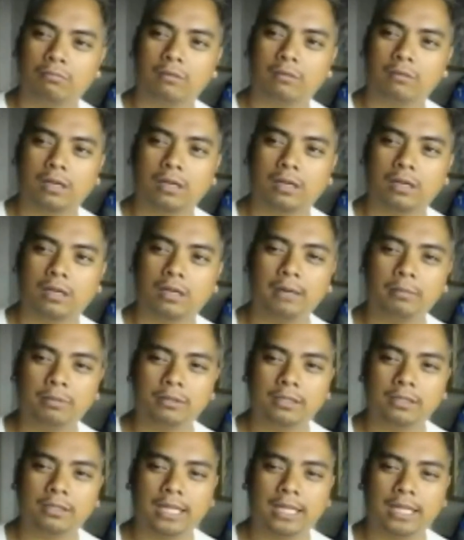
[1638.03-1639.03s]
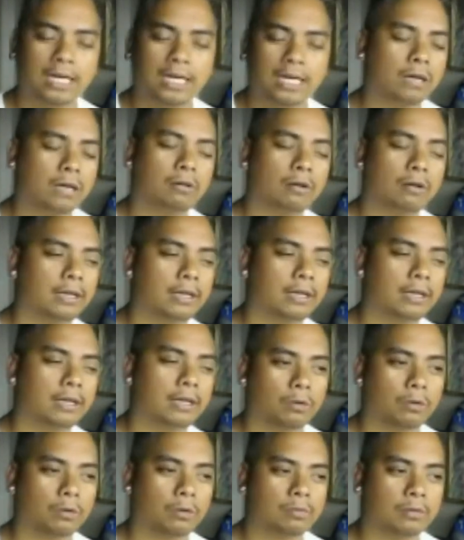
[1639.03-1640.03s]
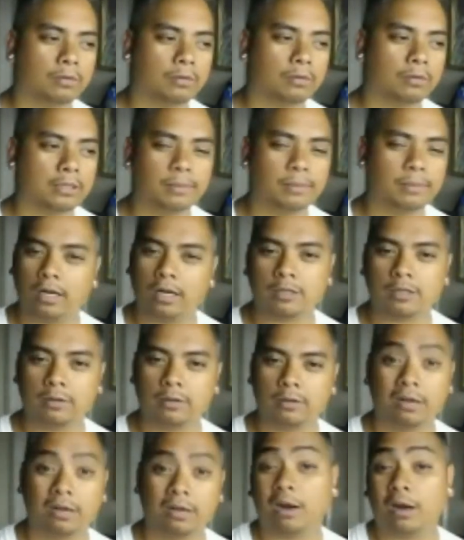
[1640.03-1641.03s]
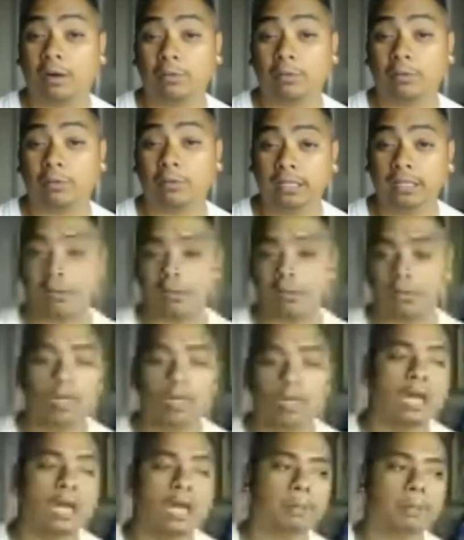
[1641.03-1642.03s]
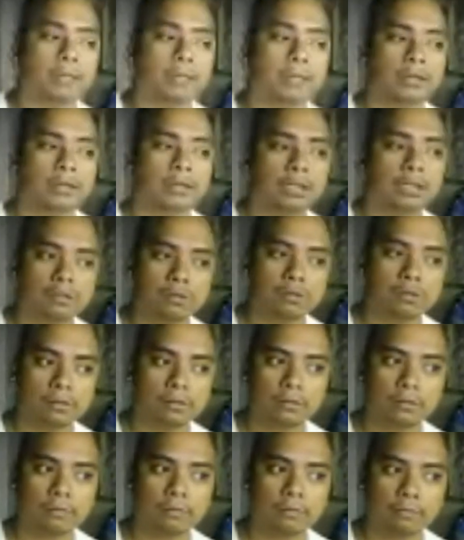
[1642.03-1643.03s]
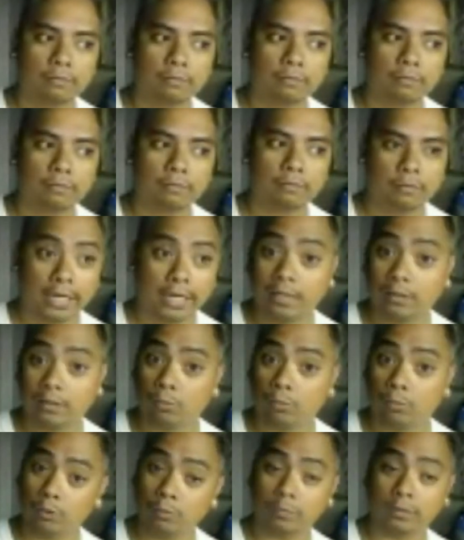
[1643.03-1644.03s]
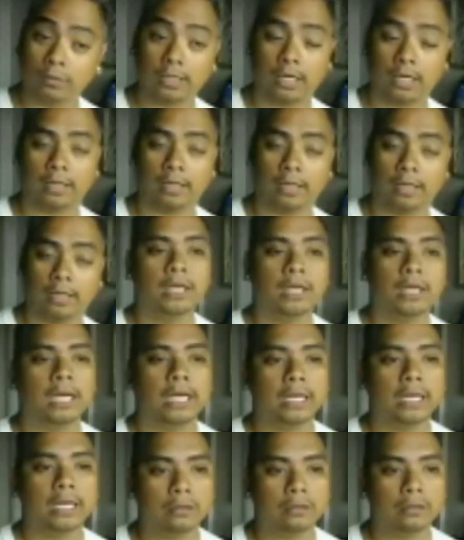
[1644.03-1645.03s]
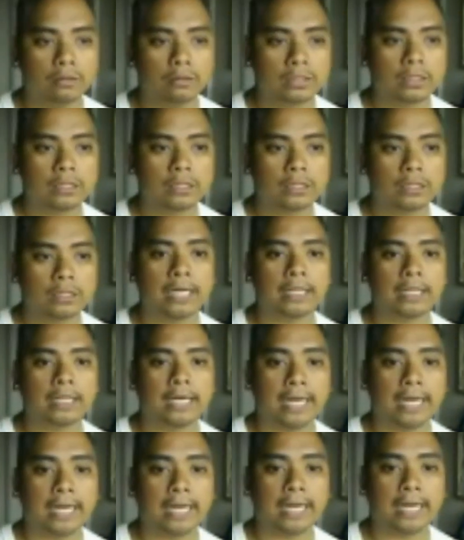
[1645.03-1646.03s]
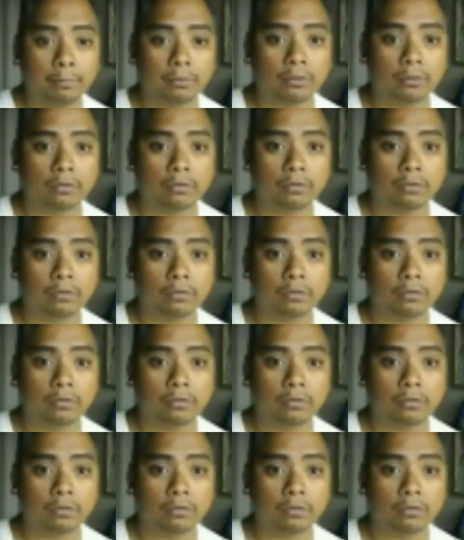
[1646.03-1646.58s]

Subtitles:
compatible to that. I don't know how that works really, to be honest with you. I really don't. But in terms of, again, rumor time, it looks like that Apple is